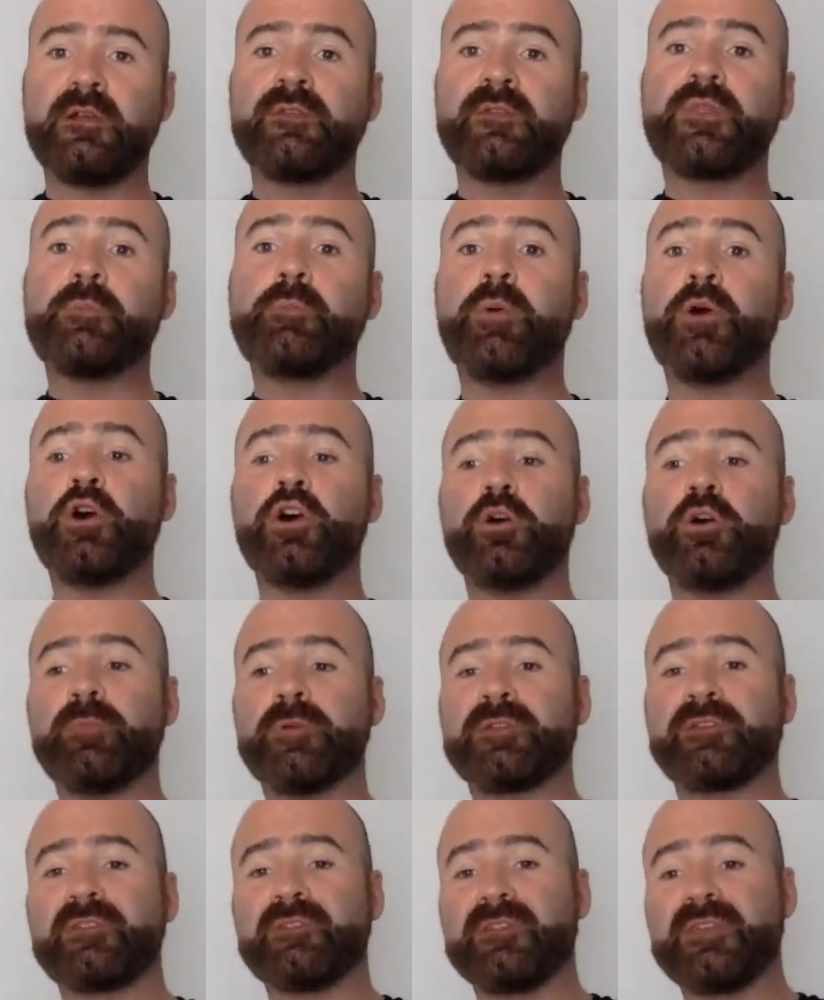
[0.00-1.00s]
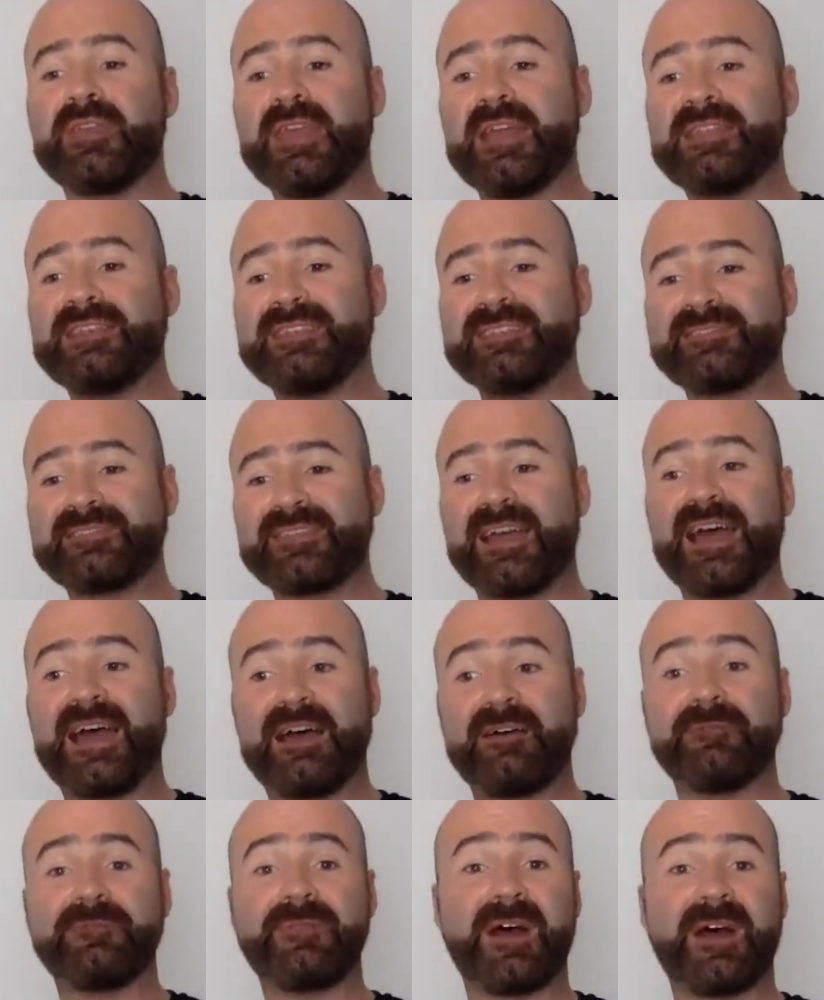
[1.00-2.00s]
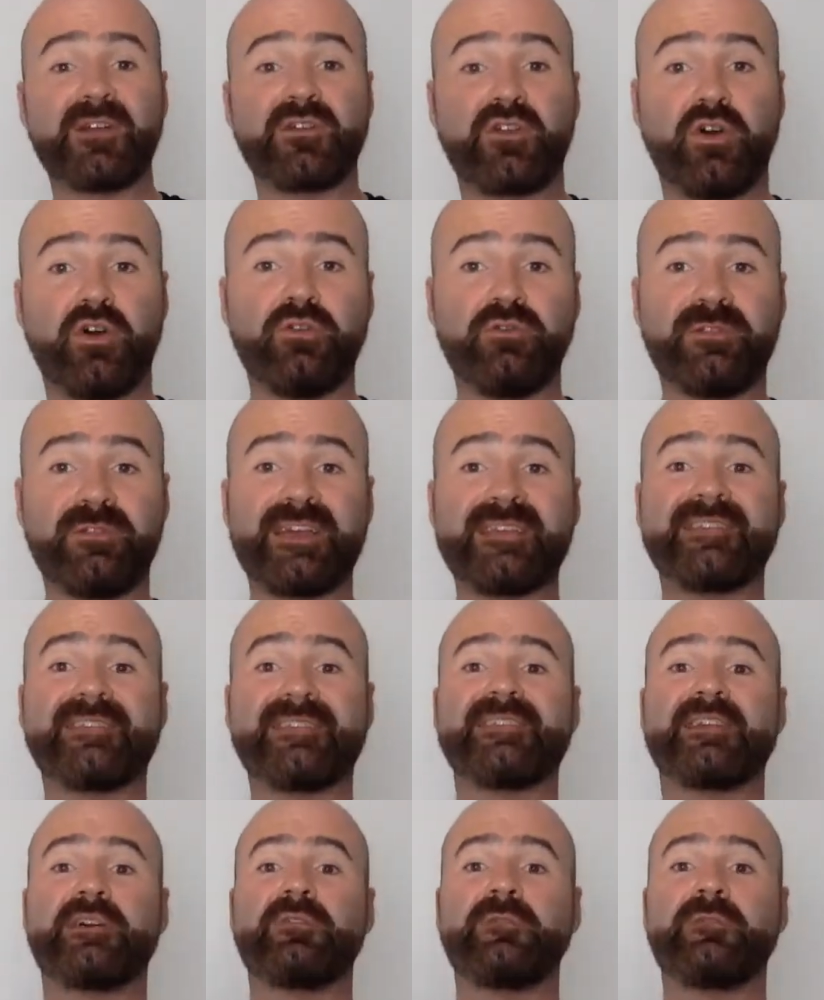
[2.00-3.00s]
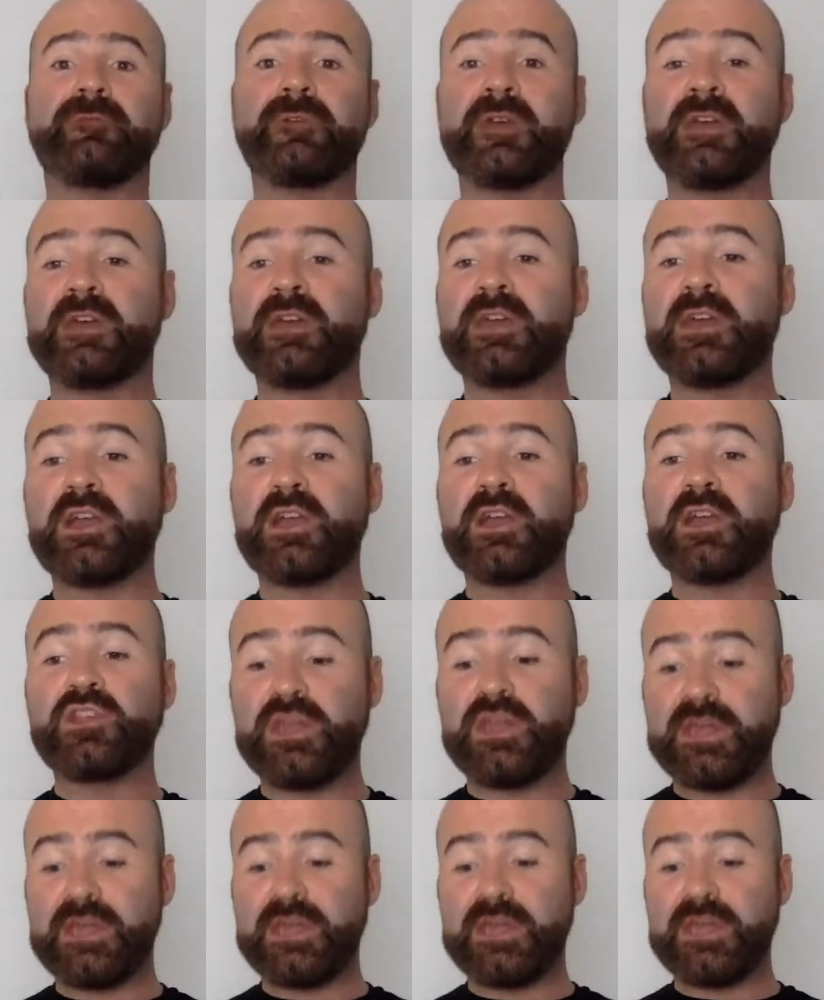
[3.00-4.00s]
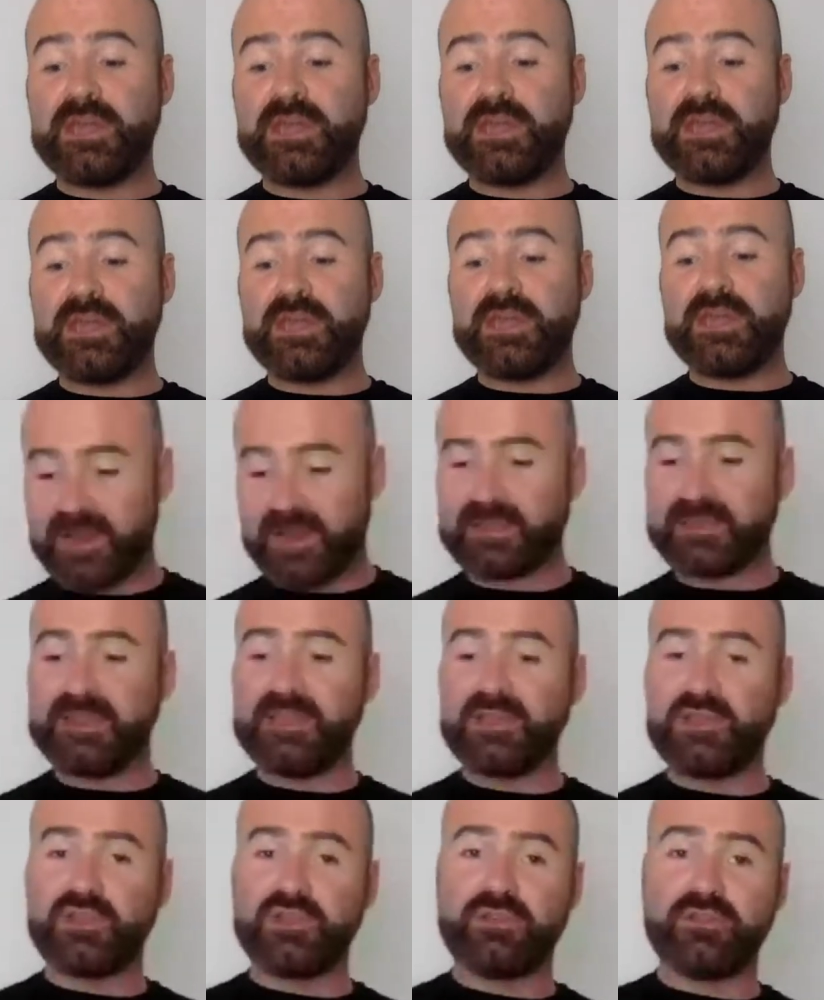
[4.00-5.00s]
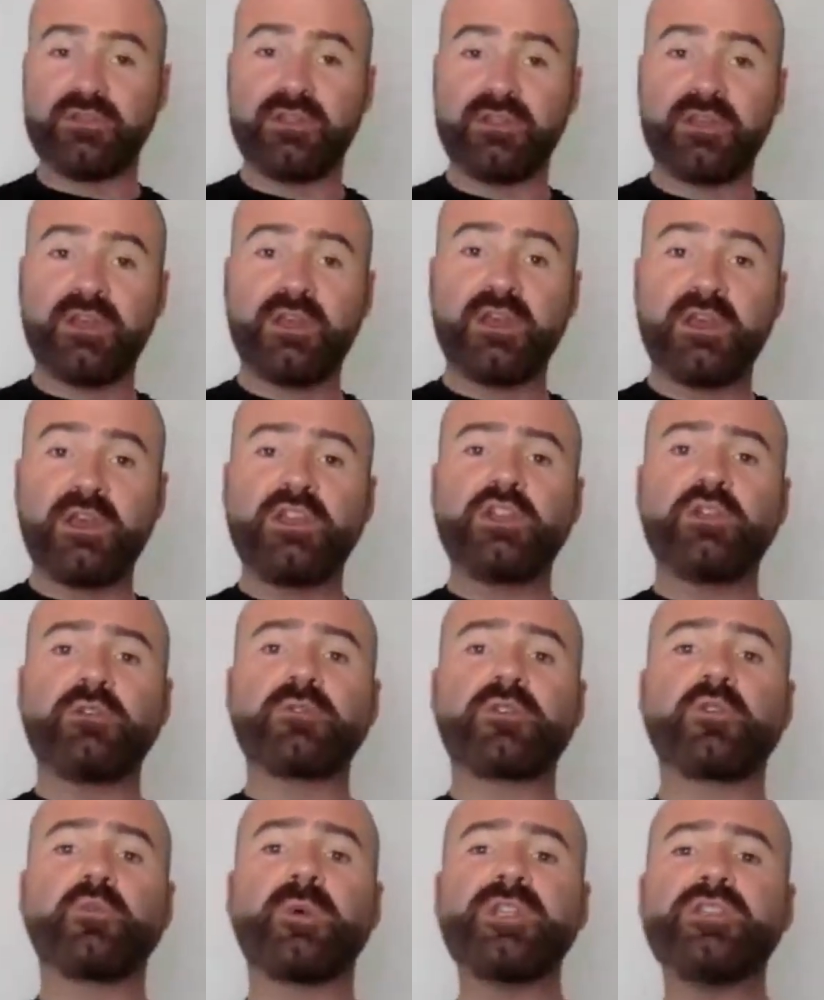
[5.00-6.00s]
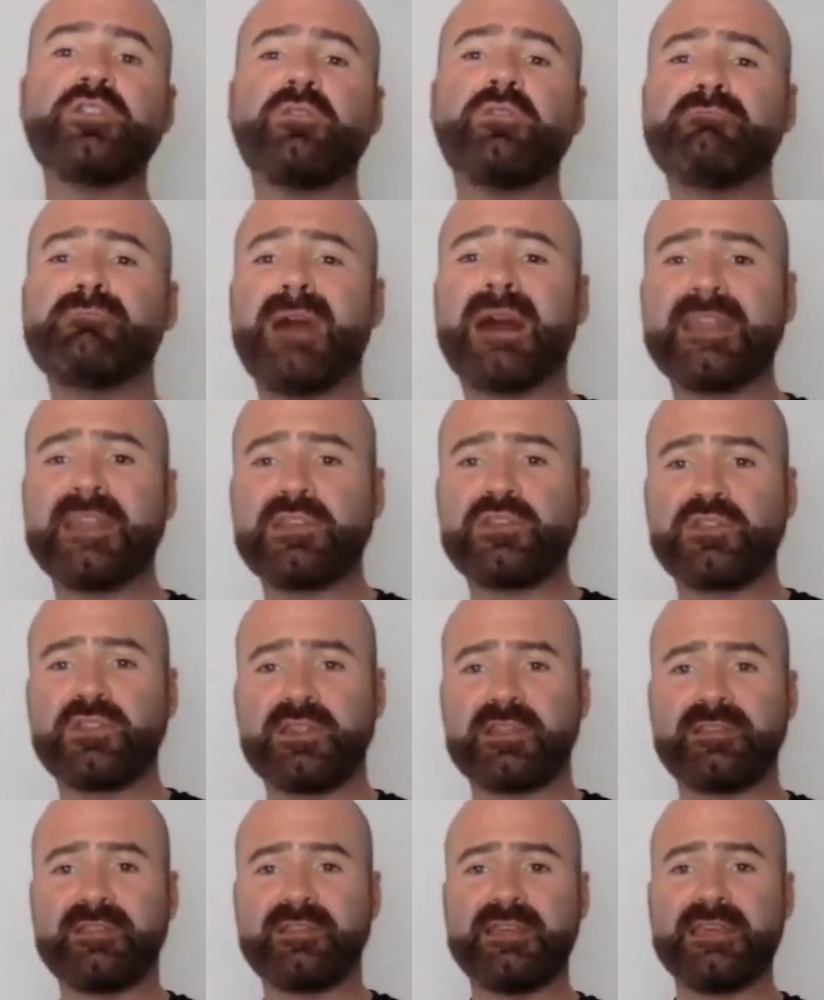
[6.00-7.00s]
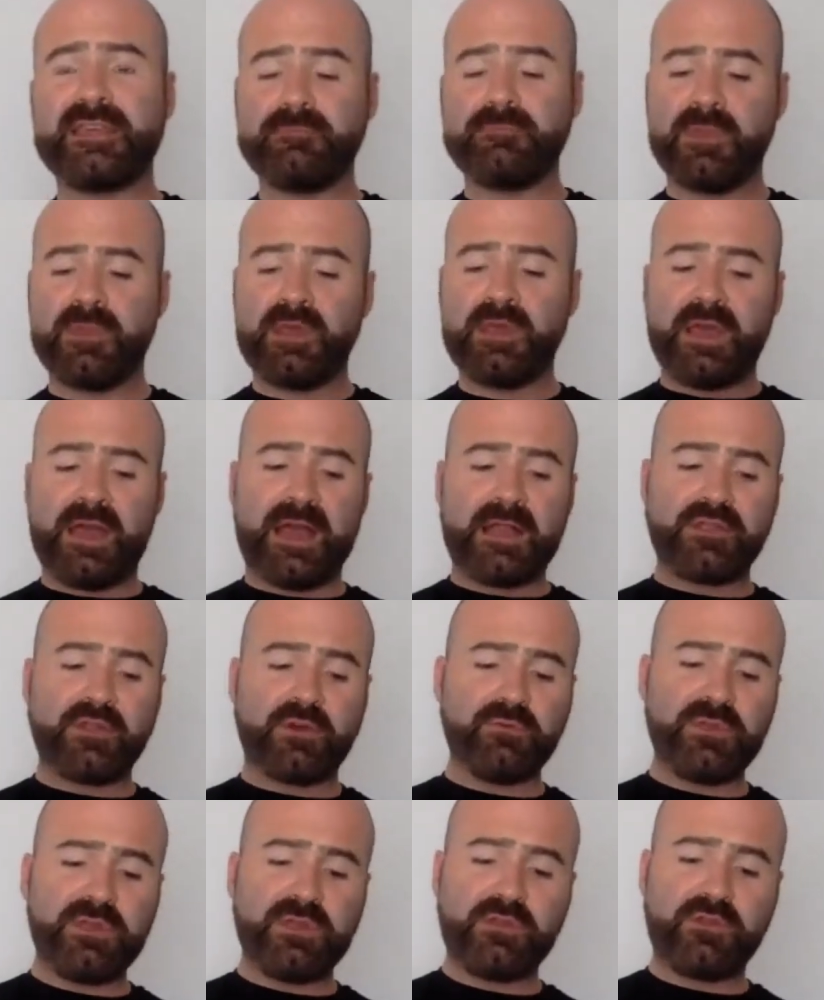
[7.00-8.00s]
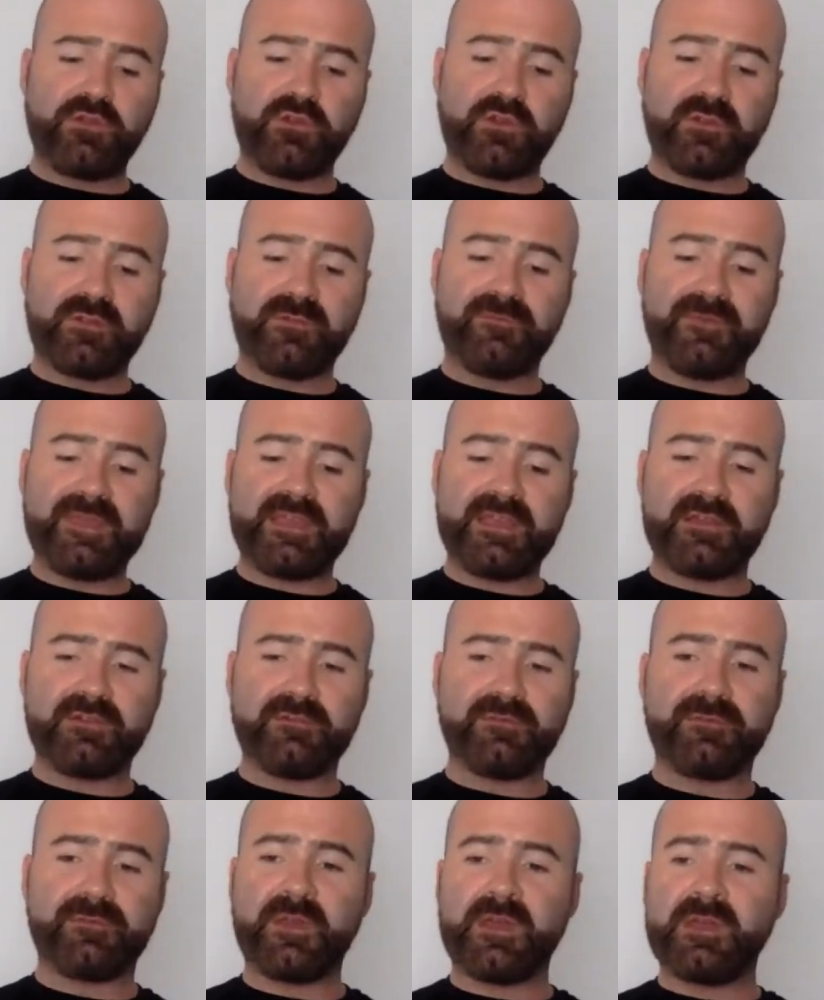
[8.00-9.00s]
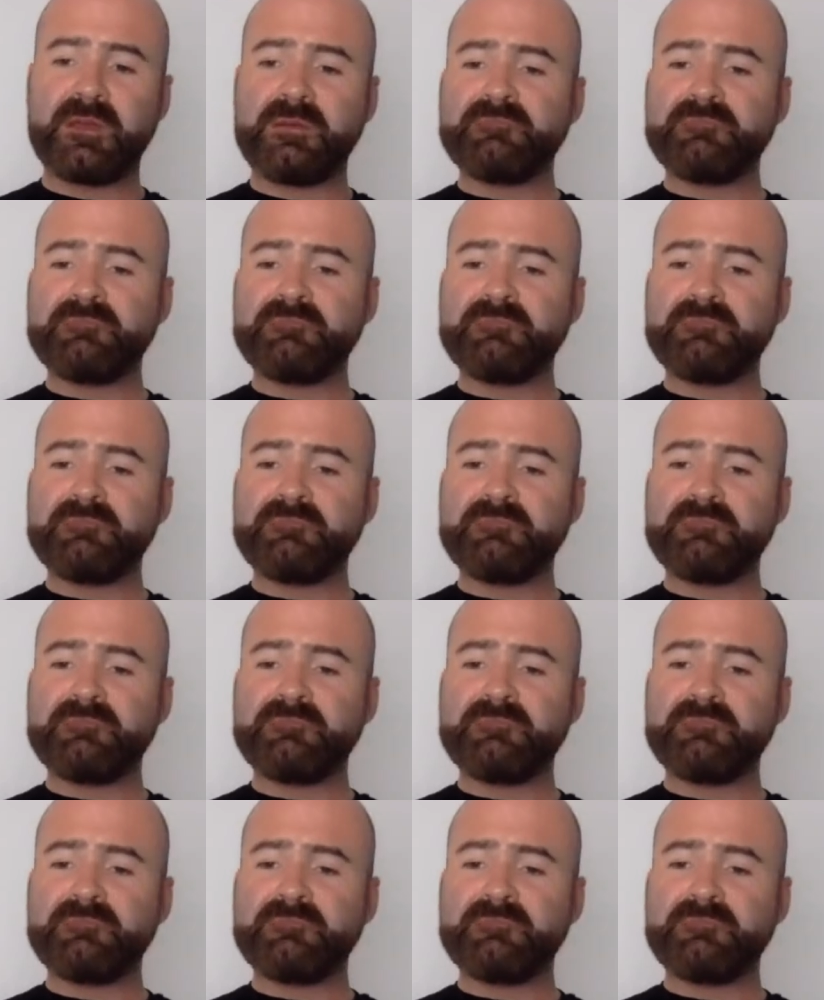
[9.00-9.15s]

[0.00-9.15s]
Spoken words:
The purpose at the end is to have that goal, that self-achievement and recognition. You know, so when you're managing a team, I don't want you to just think of